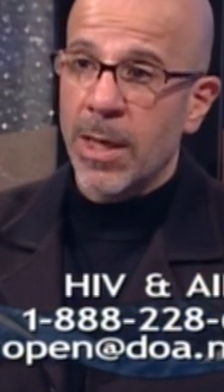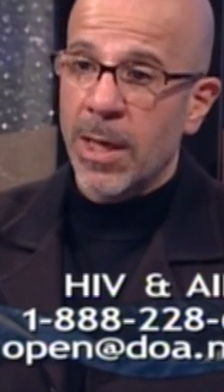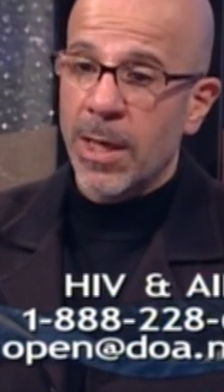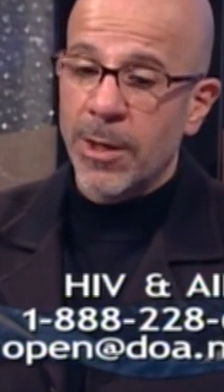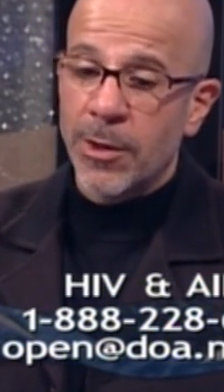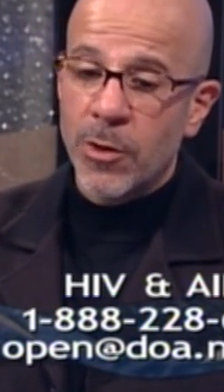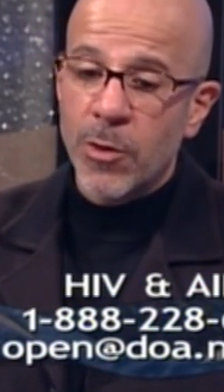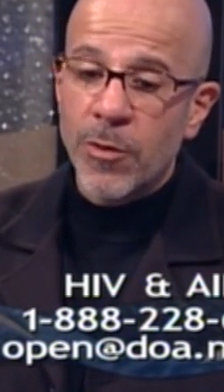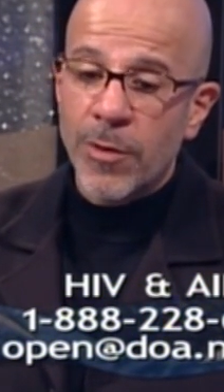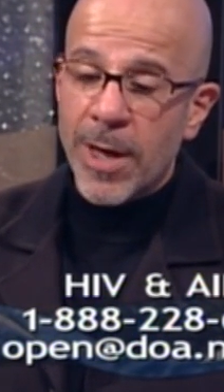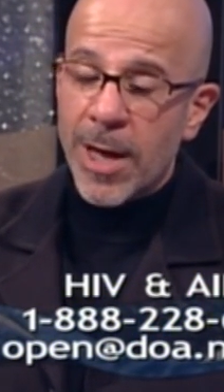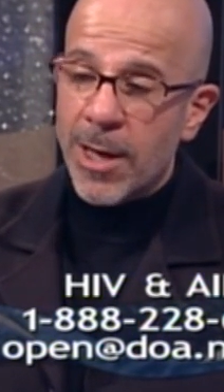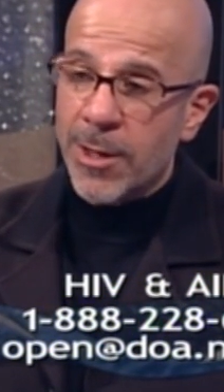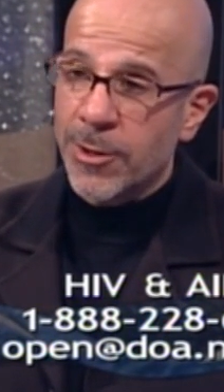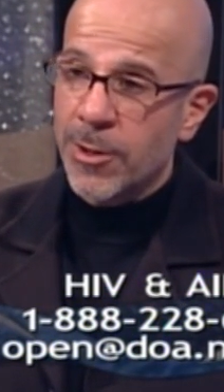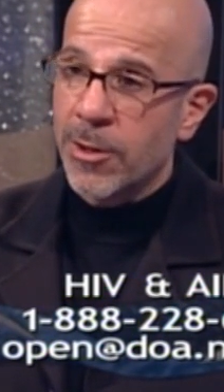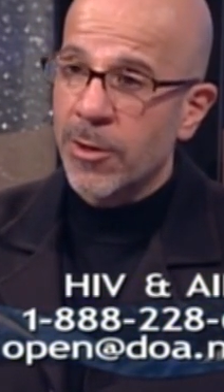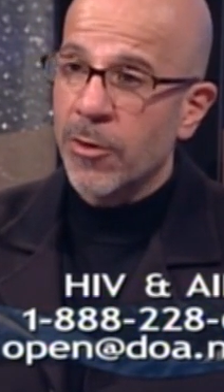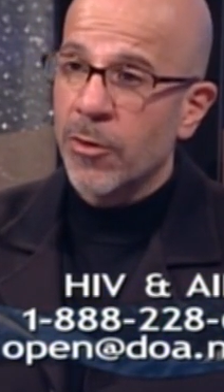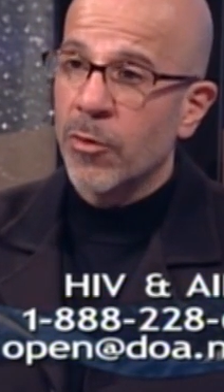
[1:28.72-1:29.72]
In
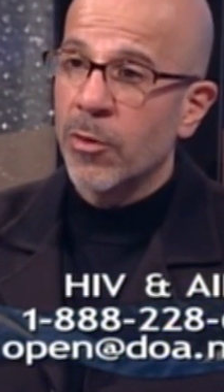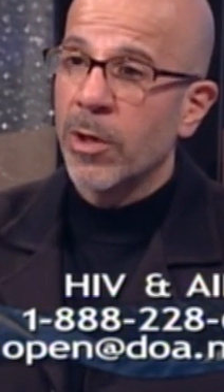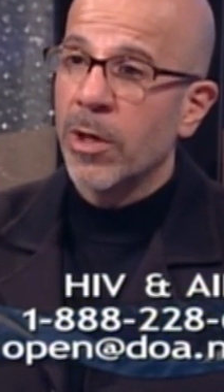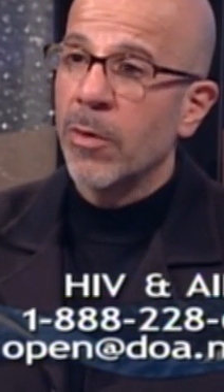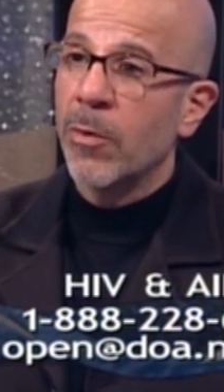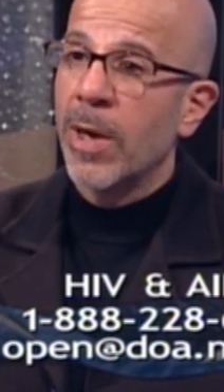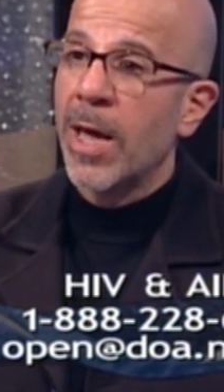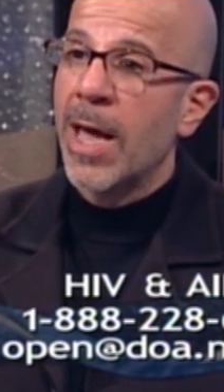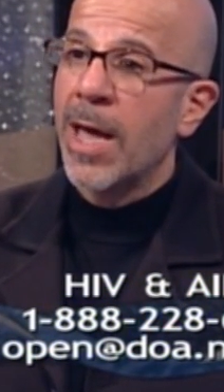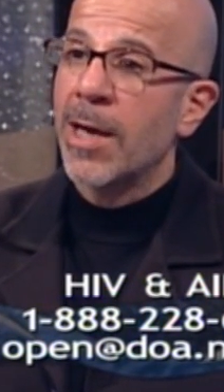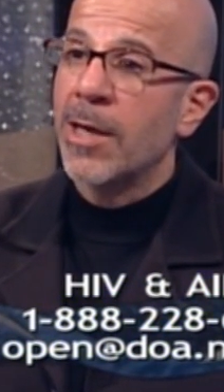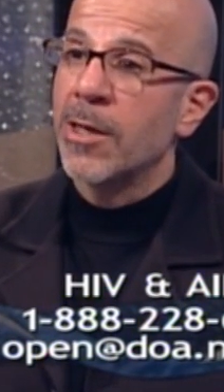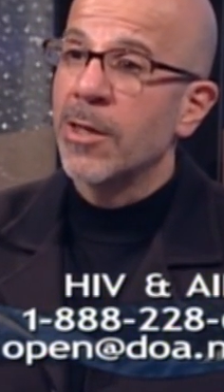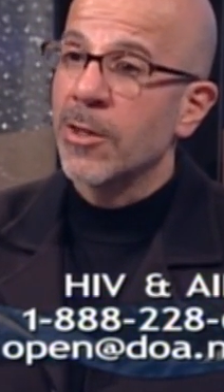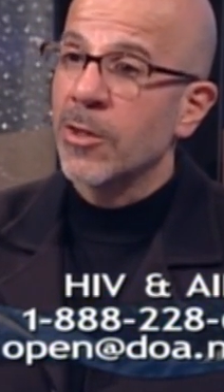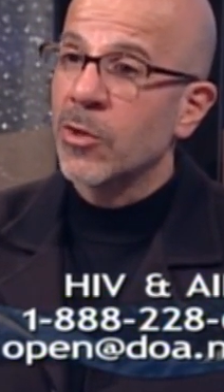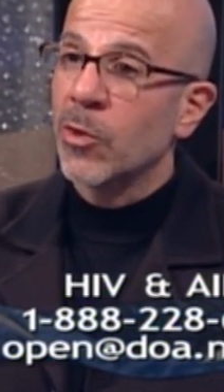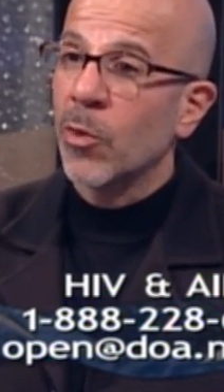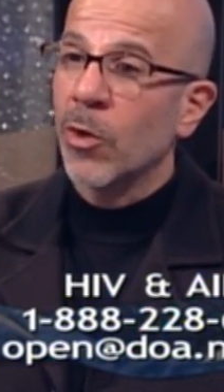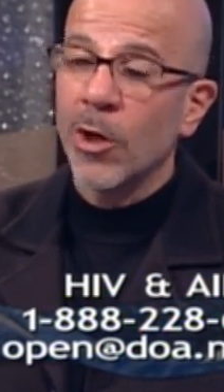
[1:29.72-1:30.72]
2003, we had an
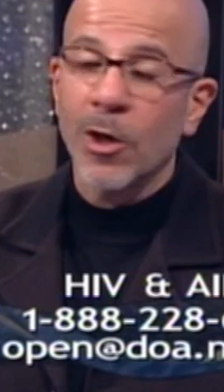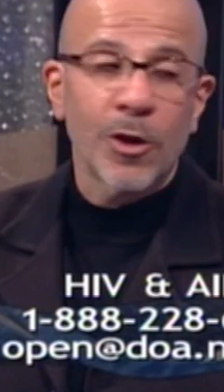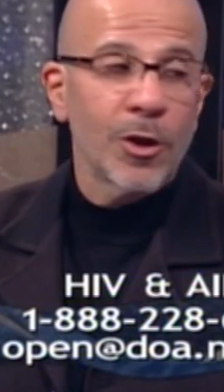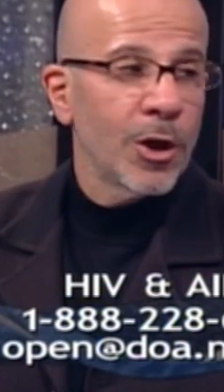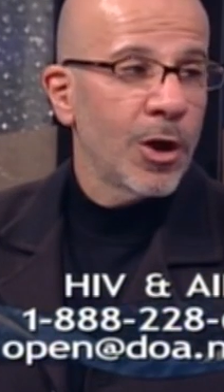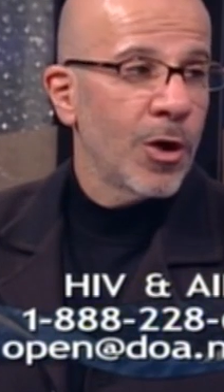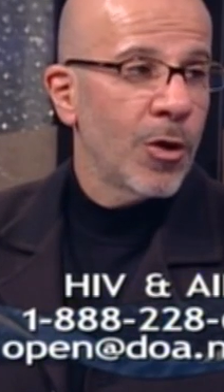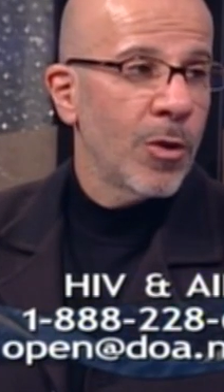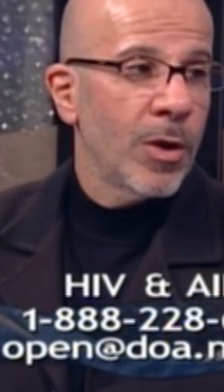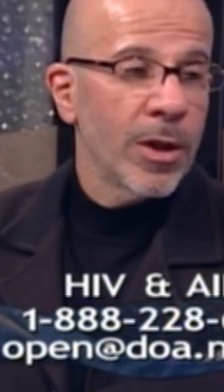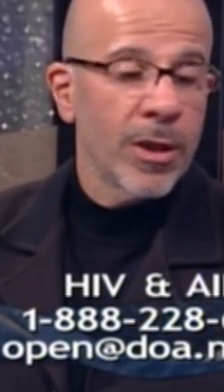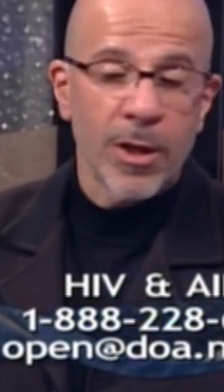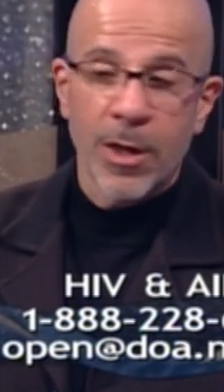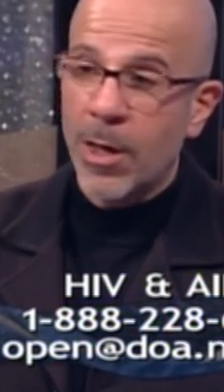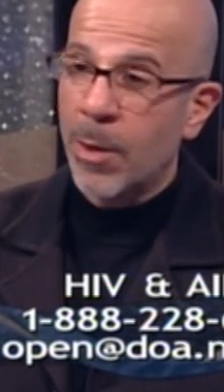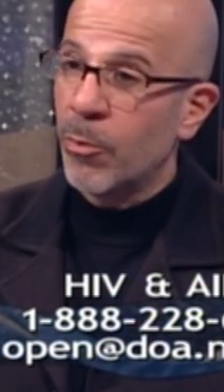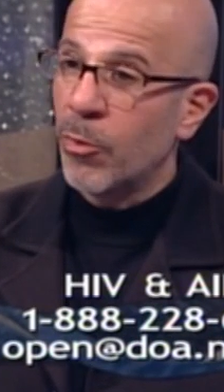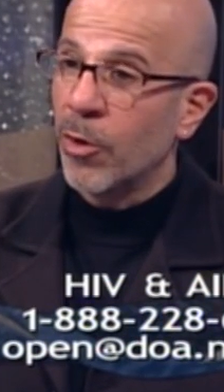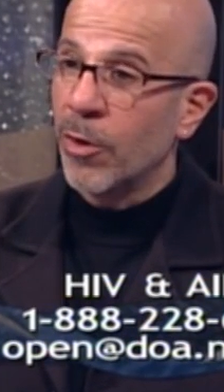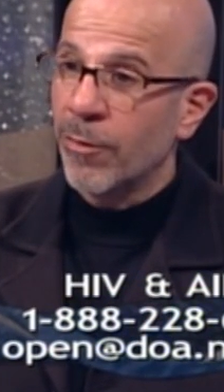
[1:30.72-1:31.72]
historic low in the
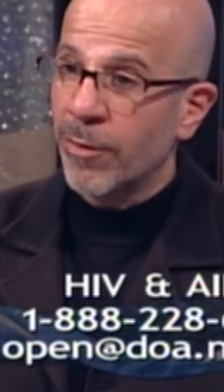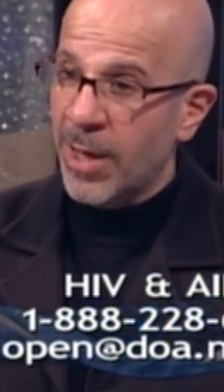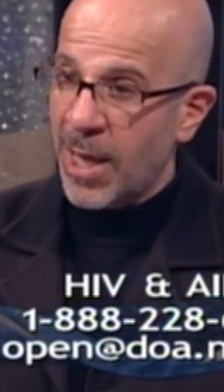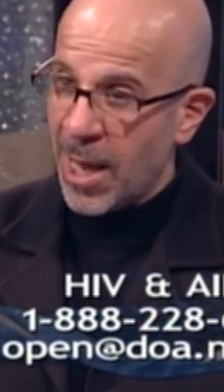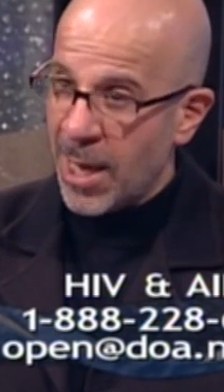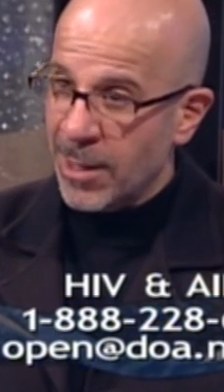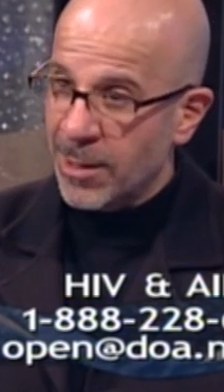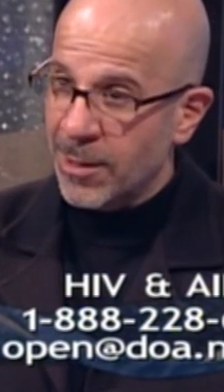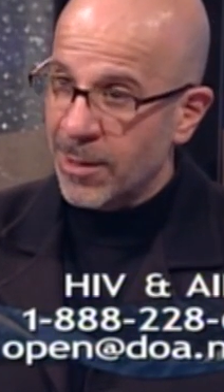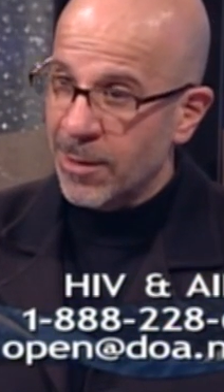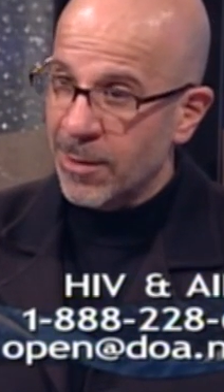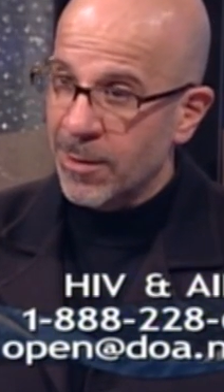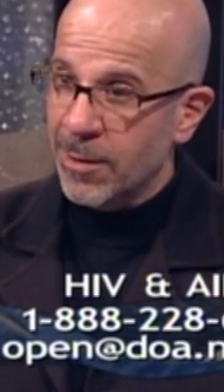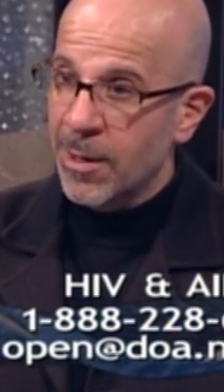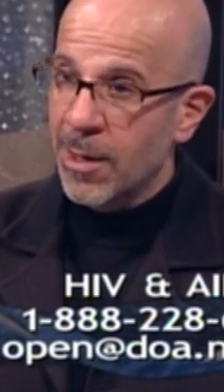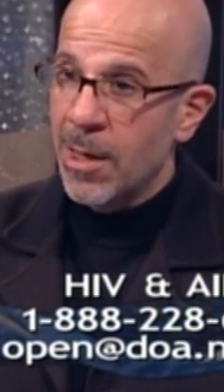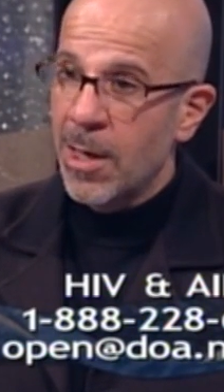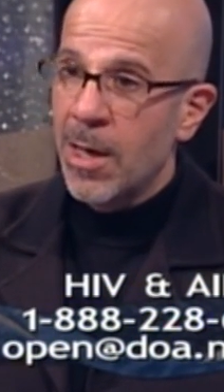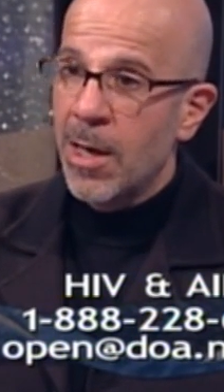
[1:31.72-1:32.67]
number of cases.